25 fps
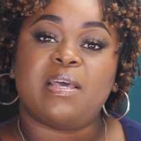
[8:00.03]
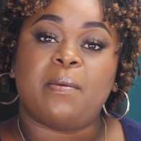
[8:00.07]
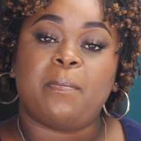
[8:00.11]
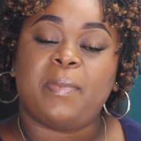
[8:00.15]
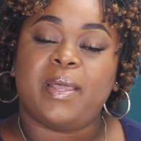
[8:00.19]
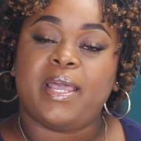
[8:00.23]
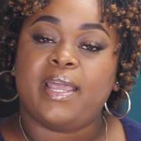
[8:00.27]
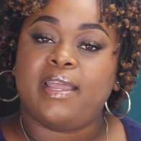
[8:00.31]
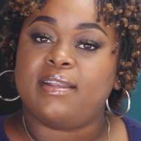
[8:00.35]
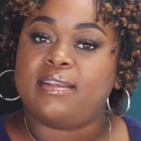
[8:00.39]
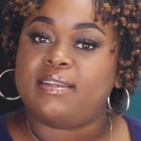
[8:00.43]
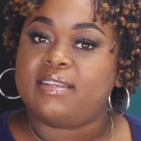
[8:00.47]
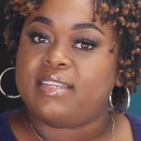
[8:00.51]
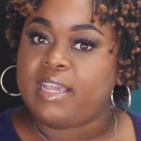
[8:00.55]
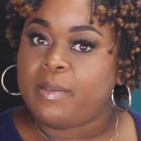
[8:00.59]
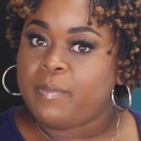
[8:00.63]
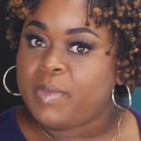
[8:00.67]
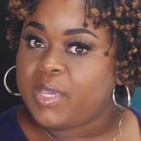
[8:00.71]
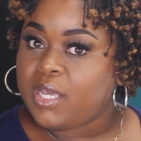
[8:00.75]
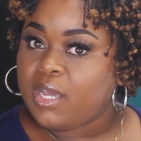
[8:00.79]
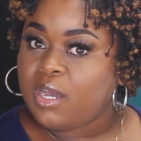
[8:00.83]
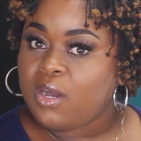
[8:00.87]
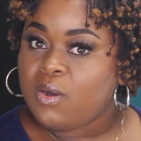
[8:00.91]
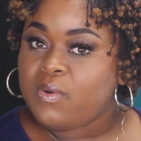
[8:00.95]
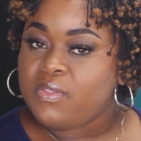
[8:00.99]
a
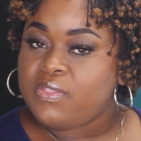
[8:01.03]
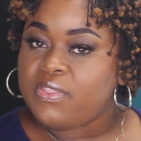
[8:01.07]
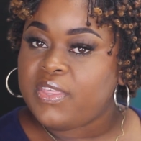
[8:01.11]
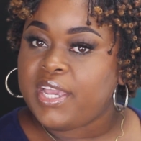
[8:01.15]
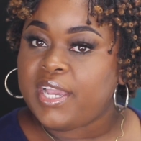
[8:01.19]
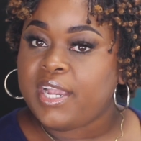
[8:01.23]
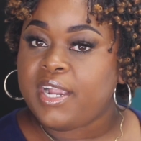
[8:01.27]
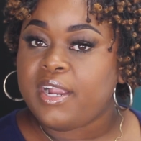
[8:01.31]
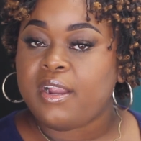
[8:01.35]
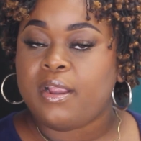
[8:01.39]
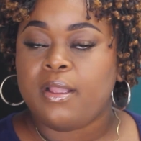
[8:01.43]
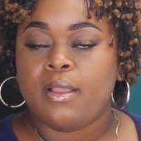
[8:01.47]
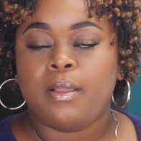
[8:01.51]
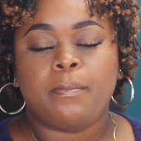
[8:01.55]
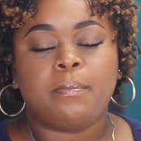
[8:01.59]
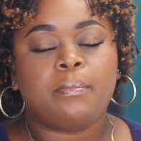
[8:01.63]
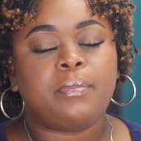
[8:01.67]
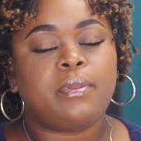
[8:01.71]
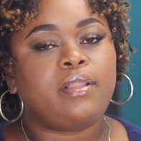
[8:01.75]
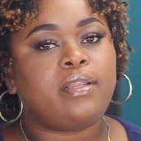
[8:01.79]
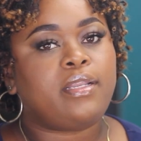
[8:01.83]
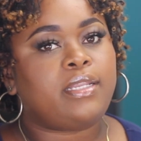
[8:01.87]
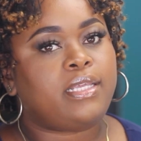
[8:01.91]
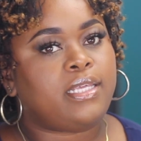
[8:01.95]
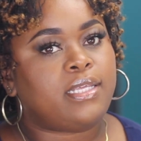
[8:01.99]
pandemic out there.
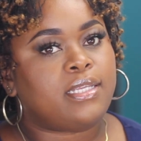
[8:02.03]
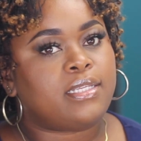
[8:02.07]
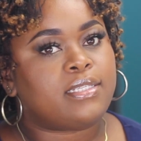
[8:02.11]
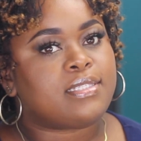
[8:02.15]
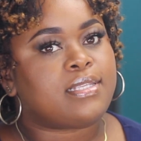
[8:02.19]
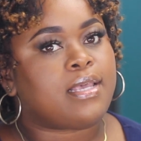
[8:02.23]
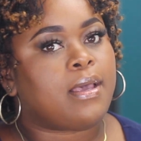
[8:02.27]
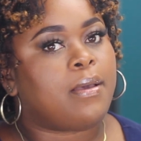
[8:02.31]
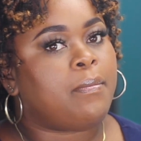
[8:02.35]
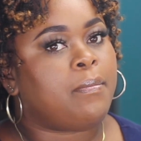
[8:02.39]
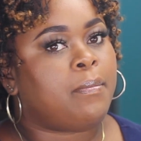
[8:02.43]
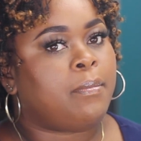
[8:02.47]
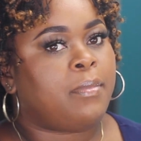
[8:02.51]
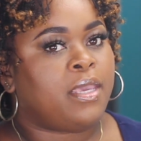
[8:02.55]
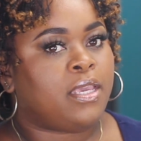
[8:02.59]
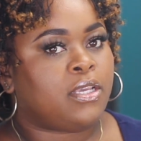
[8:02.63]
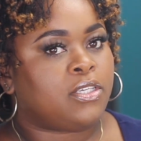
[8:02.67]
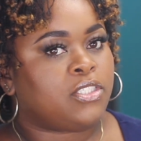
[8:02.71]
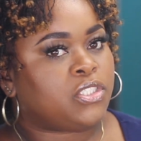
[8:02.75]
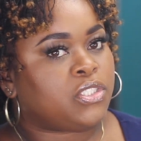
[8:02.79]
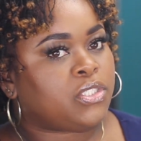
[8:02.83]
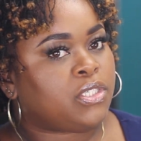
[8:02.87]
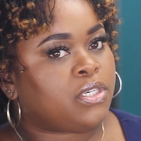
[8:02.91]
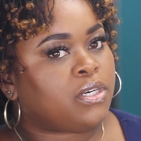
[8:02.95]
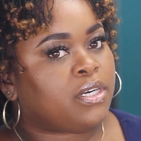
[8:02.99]
Please
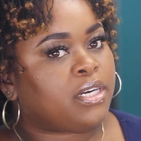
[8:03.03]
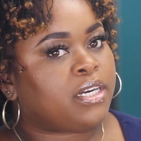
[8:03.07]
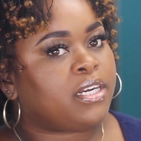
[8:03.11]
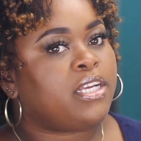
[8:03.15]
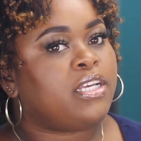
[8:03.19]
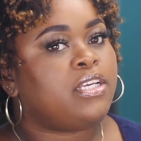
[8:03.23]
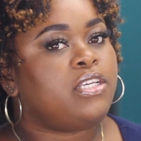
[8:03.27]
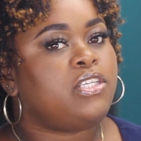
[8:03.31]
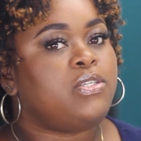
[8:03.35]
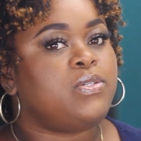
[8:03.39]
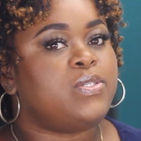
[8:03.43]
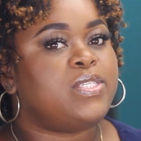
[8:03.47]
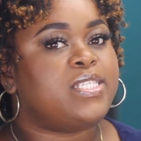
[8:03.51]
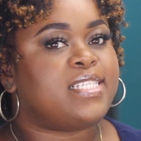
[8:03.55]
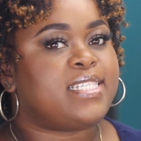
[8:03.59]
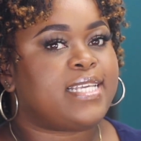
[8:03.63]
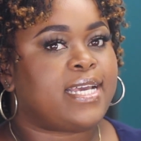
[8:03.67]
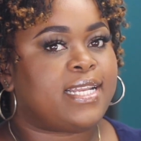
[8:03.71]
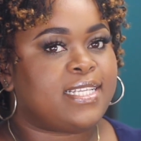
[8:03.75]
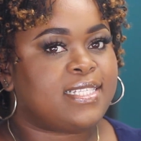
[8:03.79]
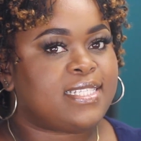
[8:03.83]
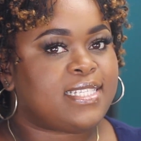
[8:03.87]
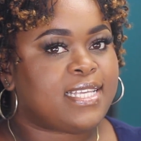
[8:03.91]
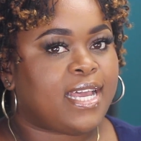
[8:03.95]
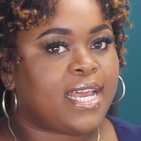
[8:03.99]
make sure you
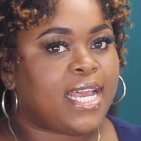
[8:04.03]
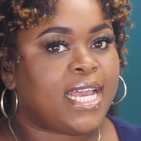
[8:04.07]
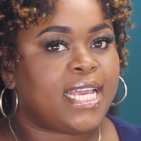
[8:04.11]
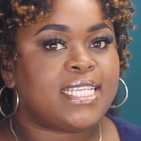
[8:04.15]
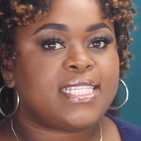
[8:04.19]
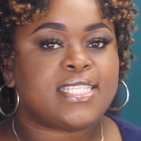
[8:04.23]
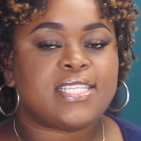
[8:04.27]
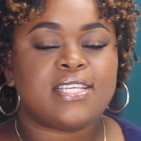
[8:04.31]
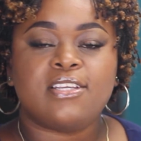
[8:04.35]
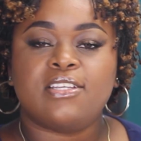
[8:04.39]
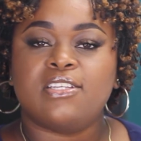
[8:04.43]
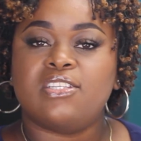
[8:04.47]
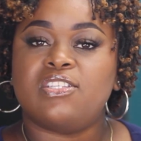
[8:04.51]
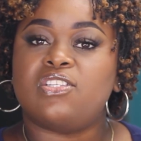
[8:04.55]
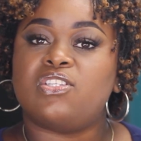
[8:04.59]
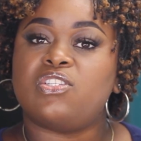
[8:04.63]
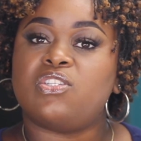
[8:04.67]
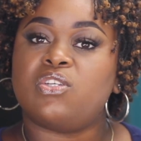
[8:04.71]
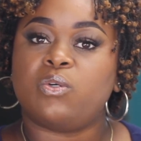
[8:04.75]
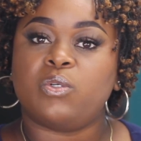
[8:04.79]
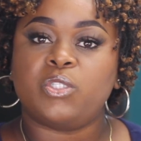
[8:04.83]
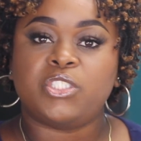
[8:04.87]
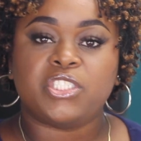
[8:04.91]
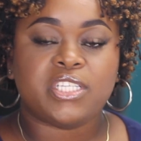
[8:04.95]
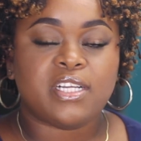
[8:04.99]
sanitize,
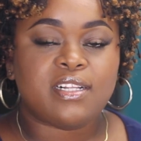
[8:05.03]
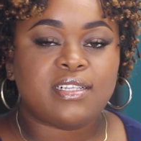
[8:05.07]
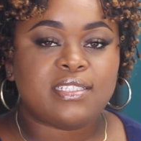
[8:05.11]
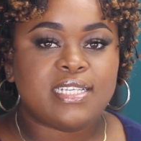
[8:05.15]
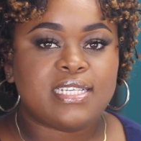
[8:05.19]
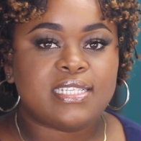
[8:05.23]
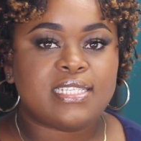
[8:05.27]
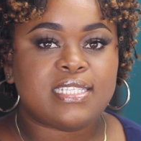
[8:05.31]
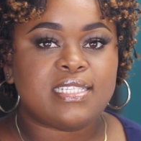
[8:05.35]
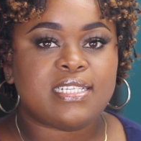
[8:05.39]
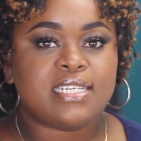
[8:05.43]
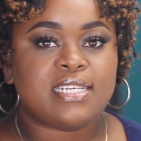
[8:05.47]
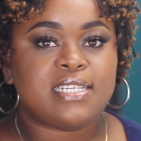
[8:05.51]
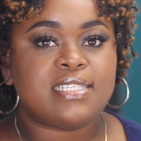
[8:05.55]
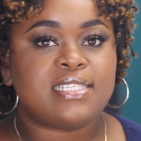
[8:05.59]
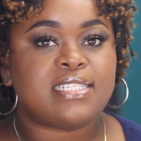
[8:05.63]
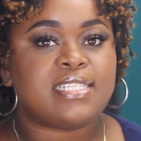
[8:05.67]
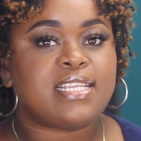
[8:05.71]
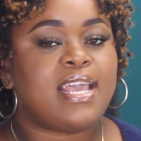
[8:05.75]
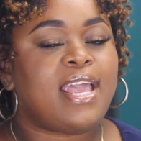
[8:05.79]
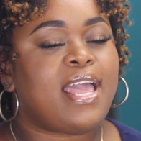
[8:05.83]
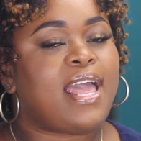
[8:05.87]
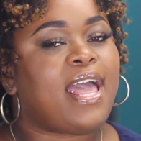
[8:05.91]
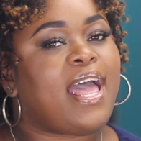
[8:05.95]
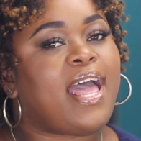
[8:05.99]
social
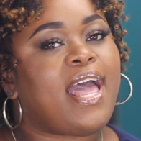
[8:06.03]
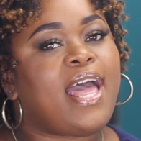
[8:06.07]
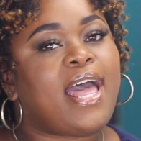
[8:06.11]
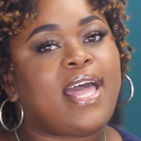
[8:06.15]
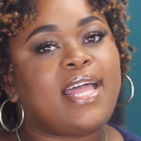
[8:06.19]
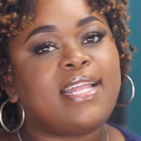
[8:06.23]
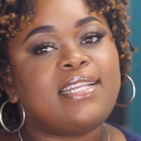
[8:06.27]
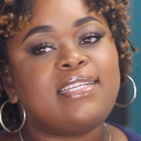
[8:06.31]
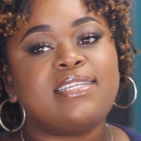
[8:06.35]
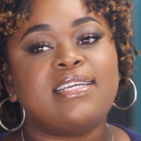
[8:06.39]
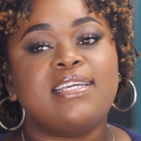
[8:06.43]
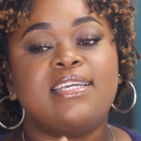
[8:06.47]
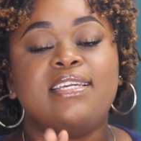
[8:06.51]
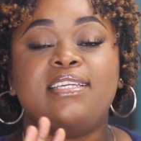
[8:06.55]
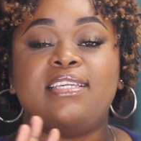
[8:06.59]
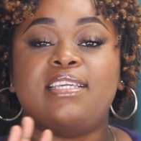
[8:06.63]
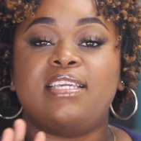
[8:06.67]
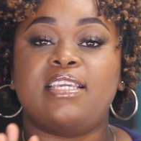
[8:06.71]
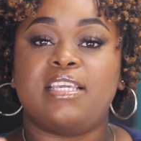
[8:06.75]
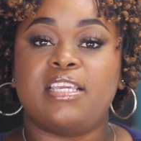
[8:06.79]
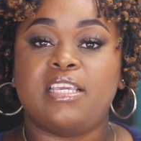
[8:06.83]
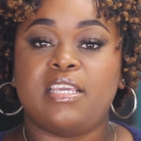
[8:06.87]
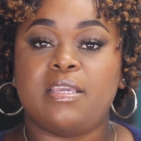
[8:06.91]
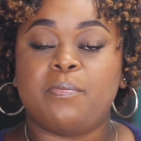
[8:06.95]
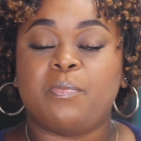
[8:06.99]
distance, and
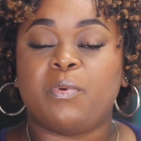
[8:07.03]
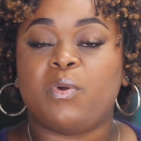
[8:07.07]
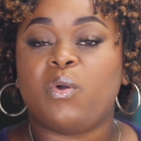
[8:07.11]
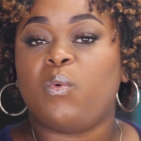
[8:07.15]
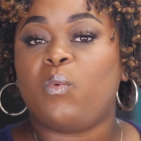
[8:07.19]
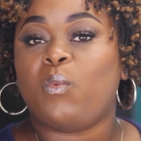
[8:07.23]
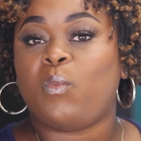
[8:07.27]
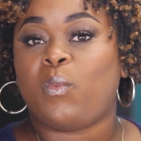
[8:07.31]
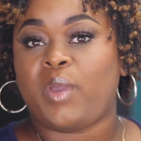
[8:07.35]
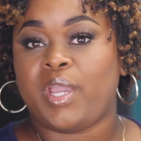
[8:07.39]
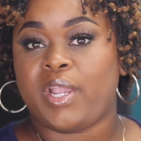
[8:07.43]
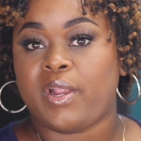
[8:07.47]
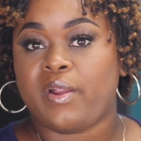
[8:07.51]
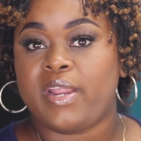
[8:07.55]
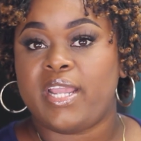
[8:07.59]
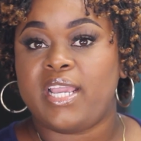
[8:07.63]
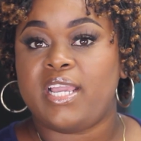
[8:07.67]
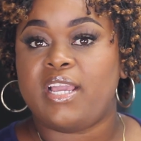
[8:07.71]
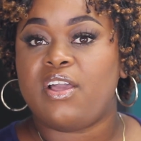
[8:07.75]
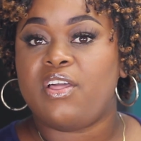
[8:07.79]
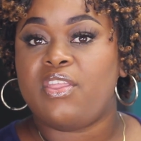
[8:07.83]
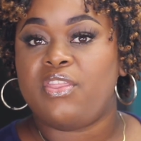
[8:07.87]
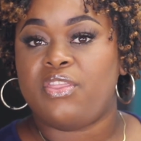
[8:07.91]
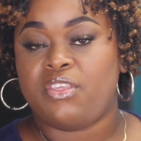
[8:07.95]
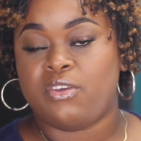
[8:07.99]
keep
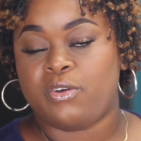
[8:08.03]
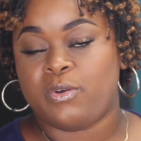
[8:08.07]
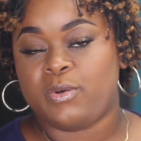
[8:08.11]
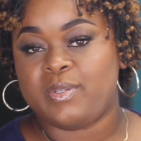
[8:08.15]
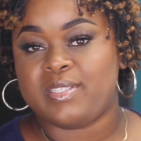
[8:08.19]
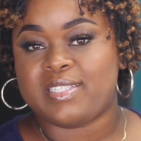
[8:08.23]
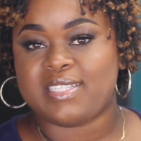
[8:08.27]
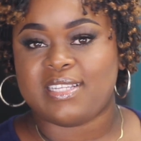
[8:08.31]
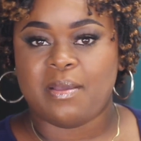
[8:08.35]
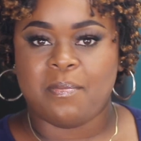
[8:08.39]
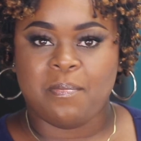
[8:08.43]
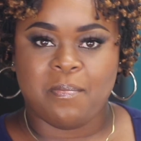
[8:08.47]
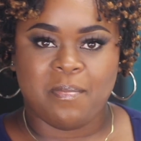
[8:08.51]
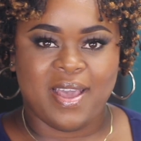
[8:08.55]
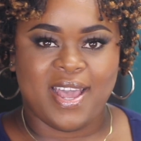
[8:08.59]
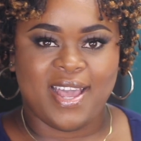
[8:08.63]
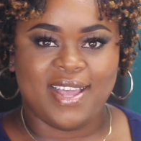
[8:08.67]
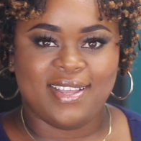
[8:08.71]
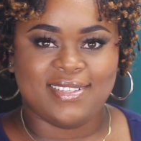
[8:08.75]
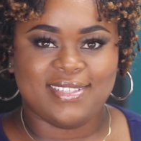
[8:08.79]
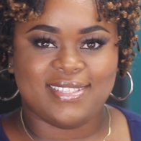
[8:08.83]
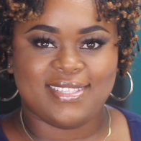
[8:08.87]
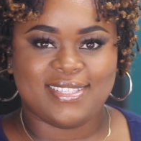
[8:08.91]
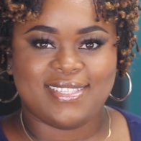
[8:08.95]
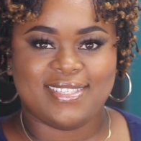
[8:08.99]
wearing those
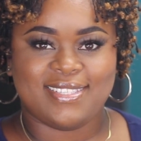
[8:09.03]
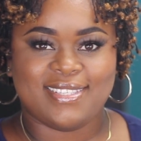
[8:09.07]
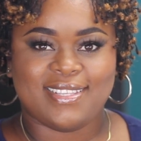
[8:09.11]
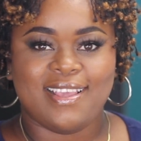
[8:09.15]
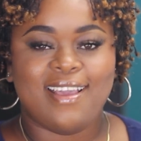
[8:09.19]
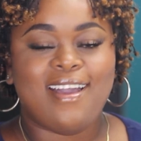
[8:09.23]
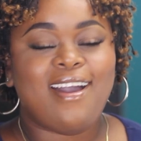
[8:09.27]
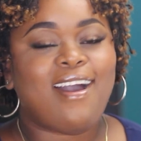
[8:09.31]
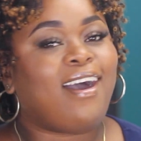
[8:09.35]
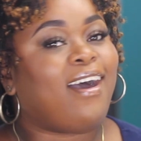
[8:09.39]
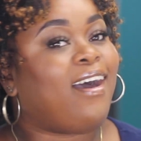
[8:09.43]
masks.